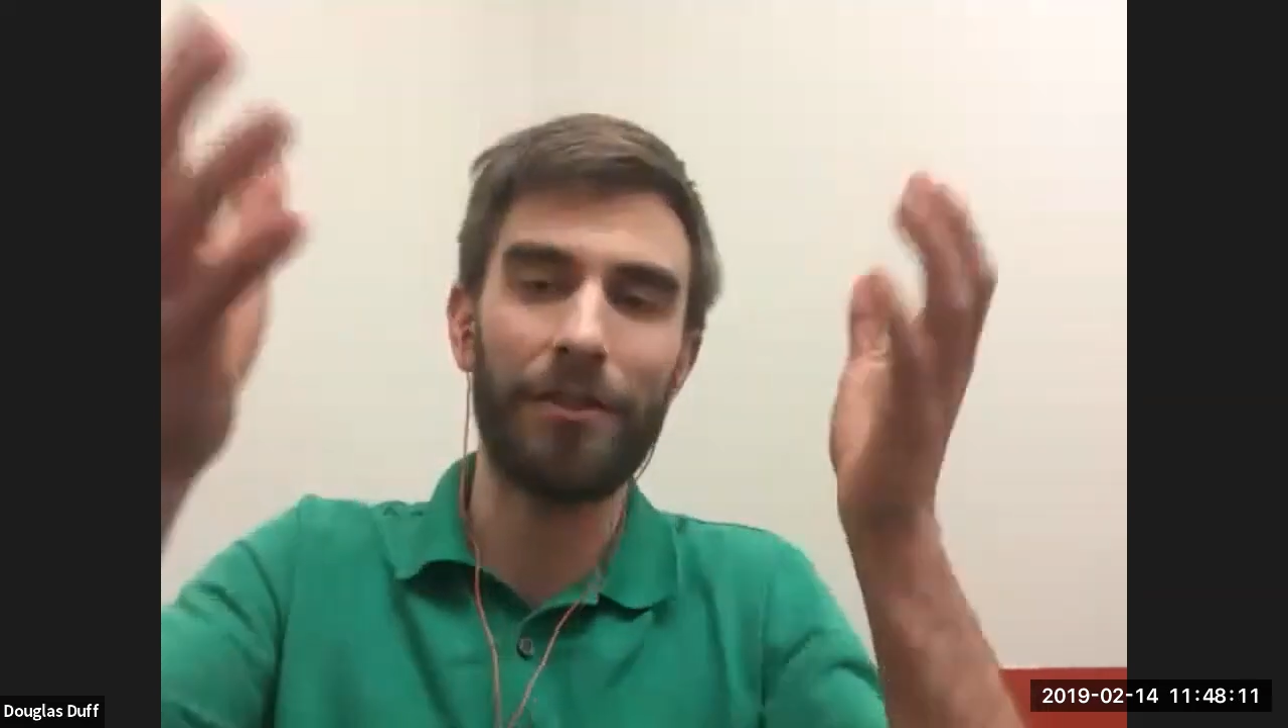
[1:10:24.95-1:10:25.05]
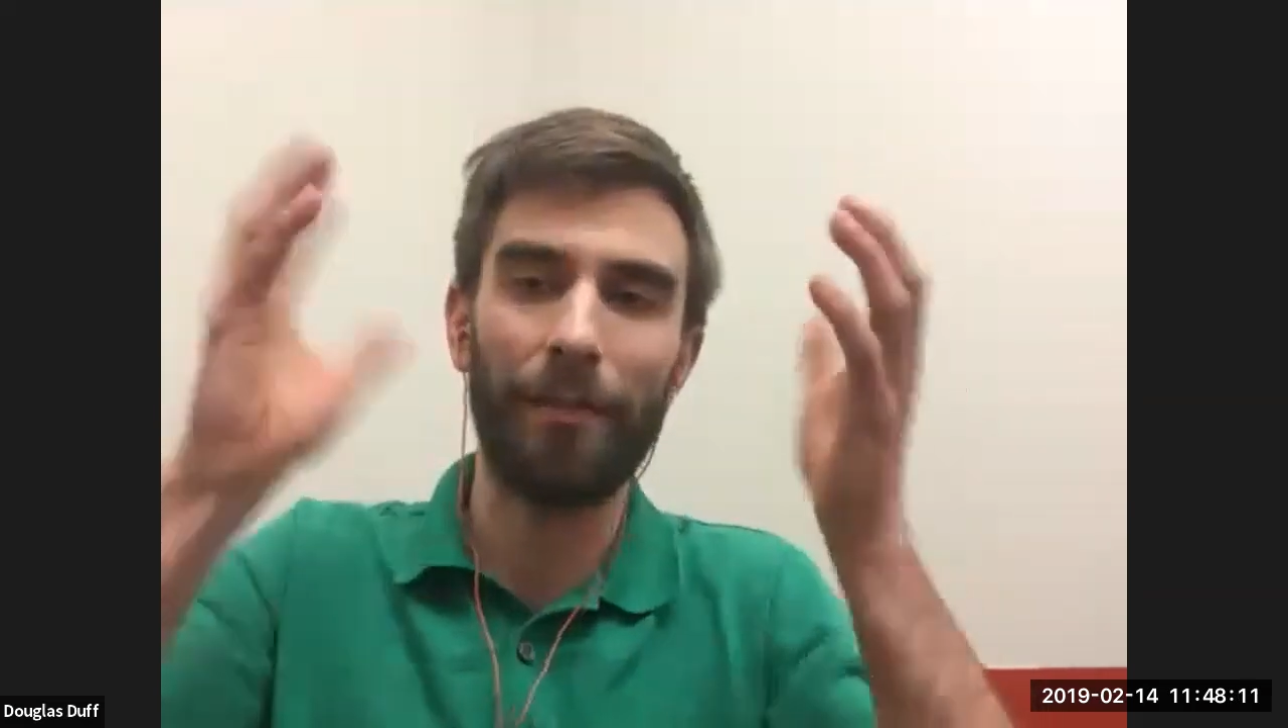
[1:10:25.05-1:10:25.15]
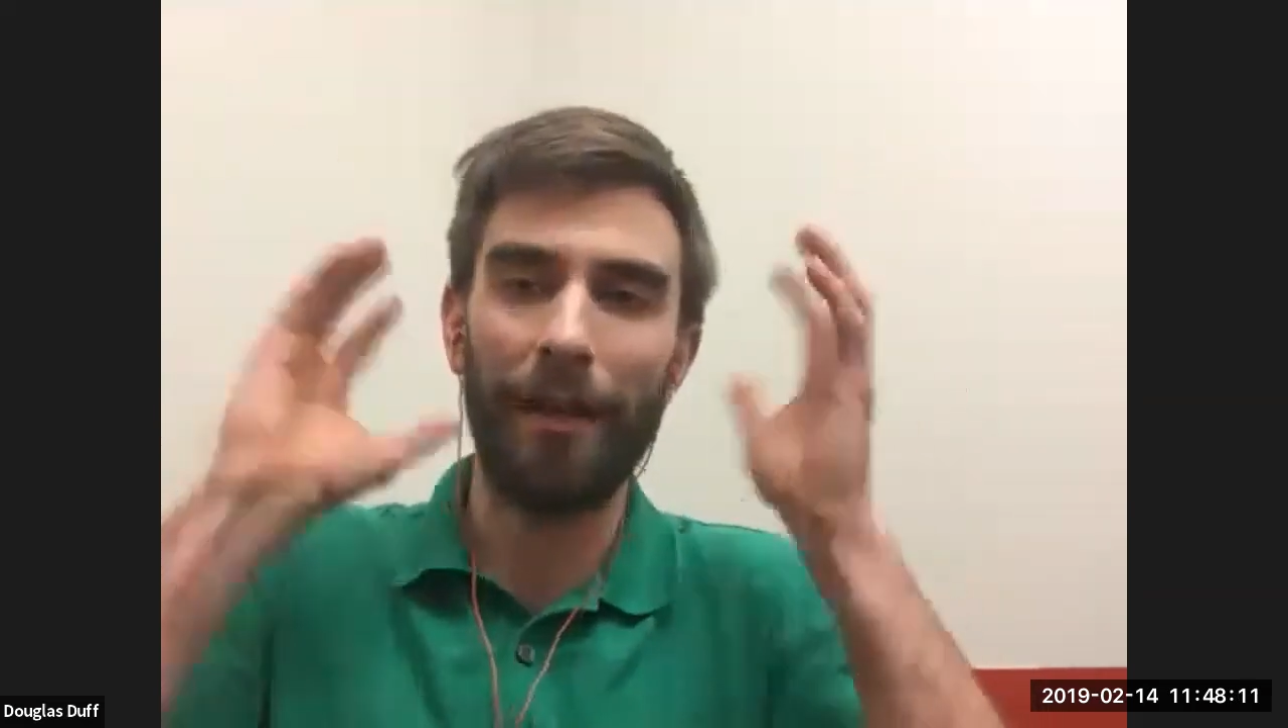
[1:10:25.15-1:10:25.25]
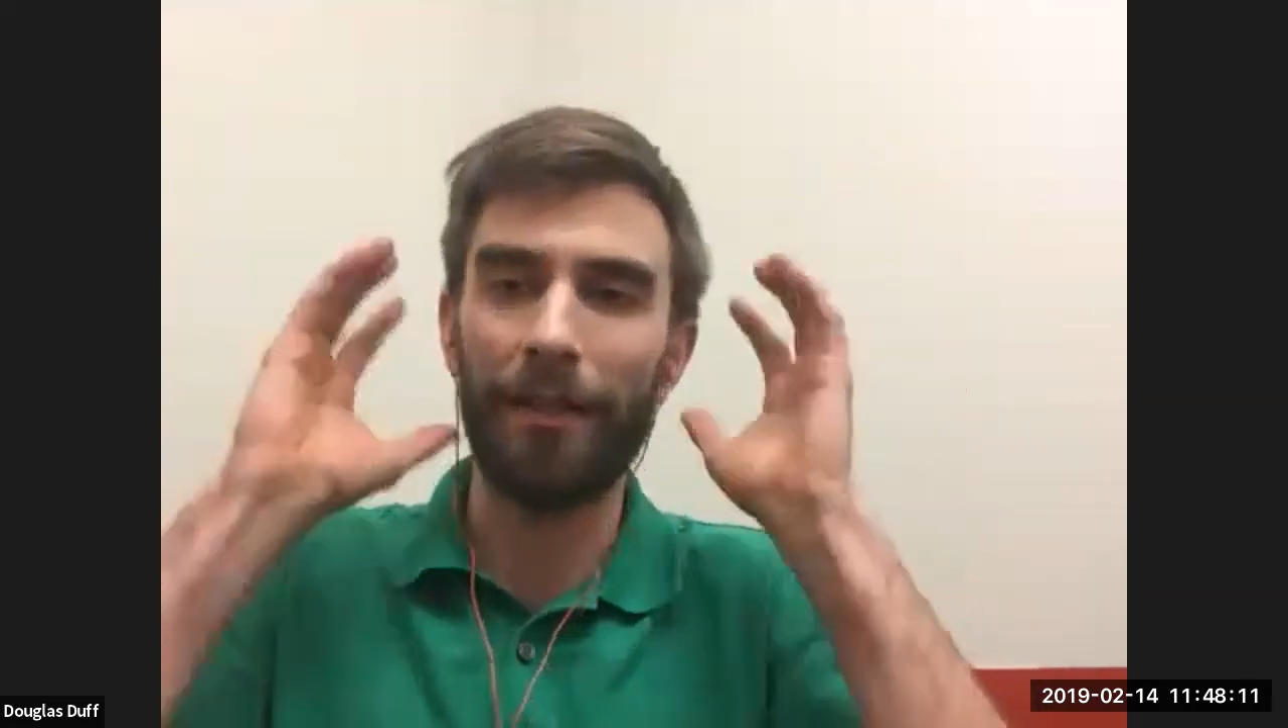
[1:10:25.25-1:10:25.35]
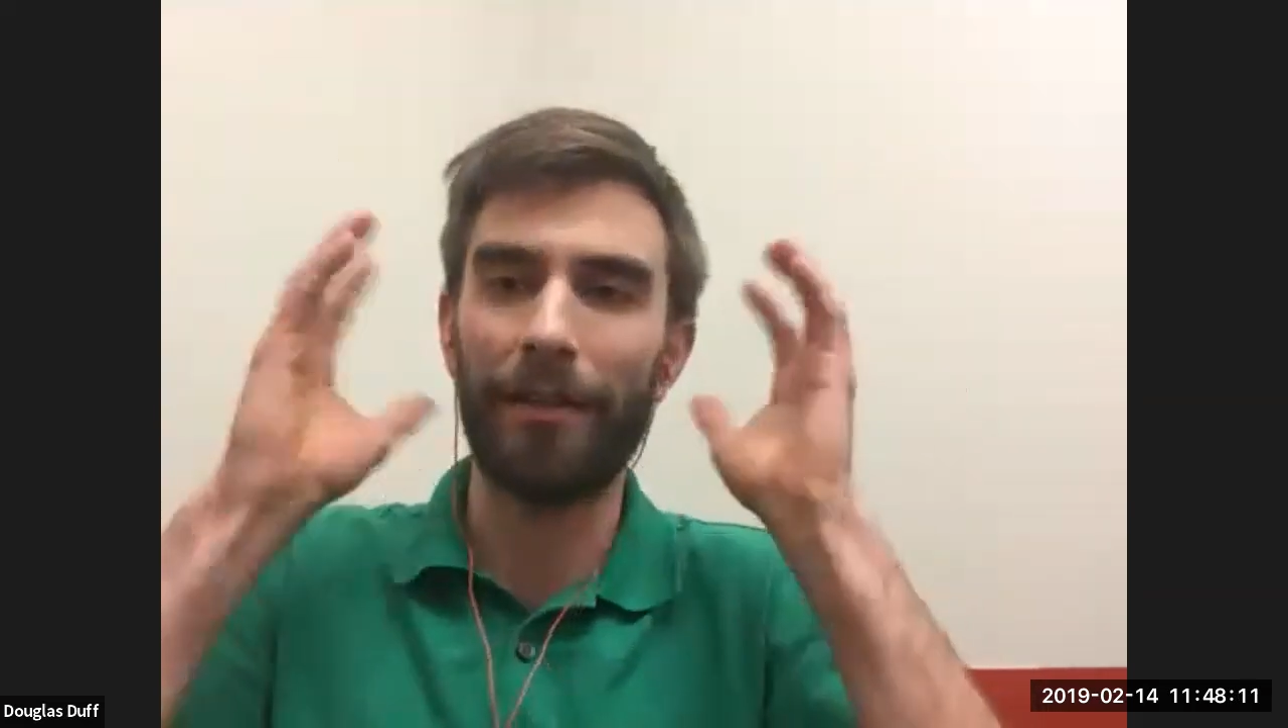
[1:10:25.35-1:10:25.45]

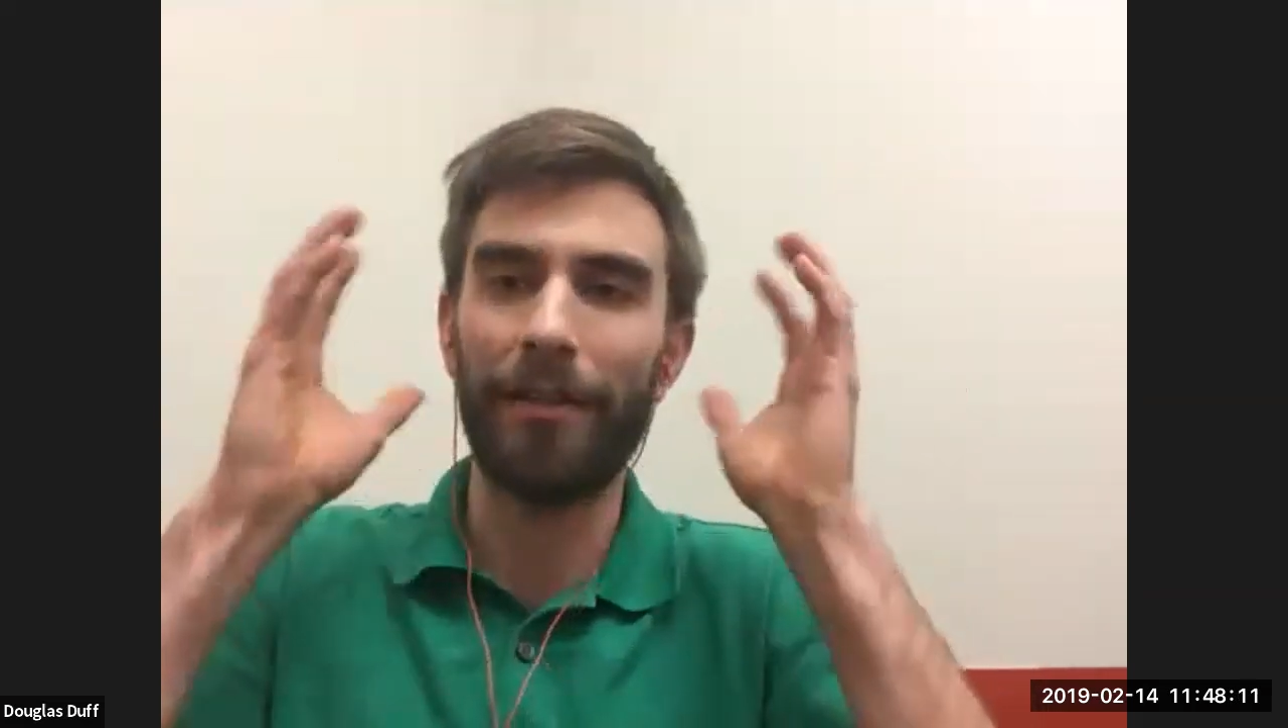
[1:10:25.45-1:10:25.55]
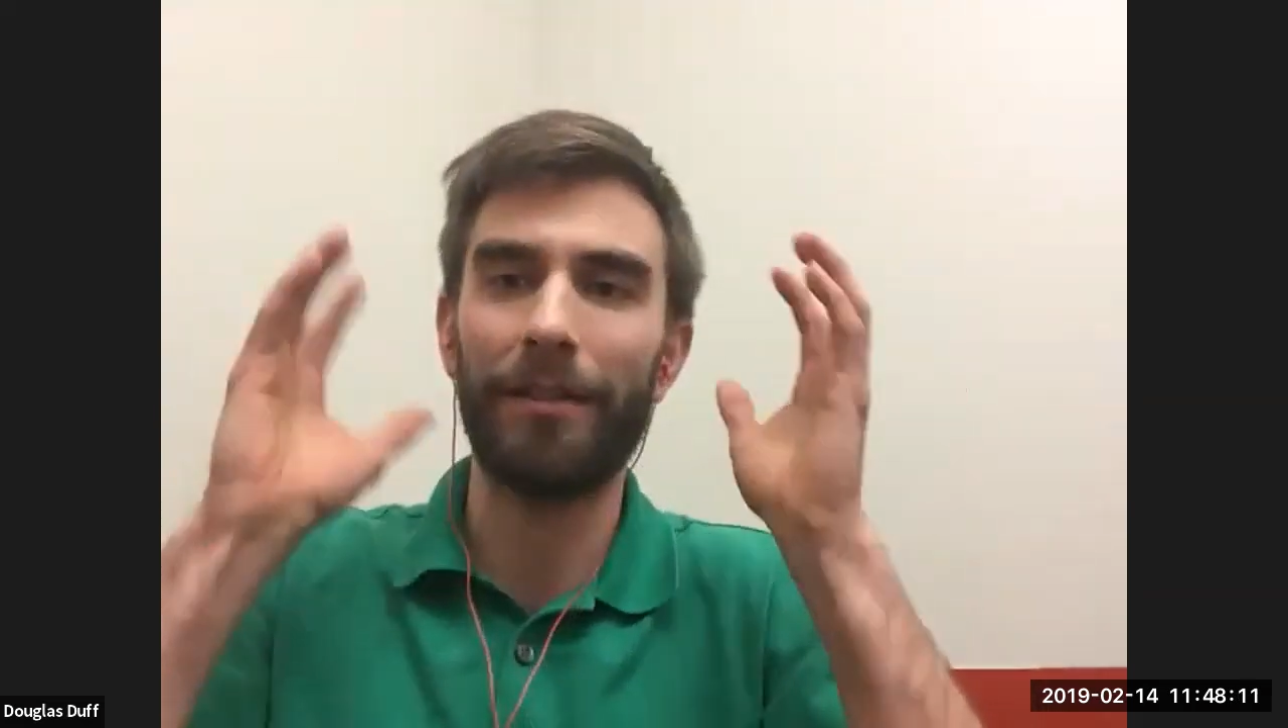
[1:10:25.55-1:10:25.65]
mind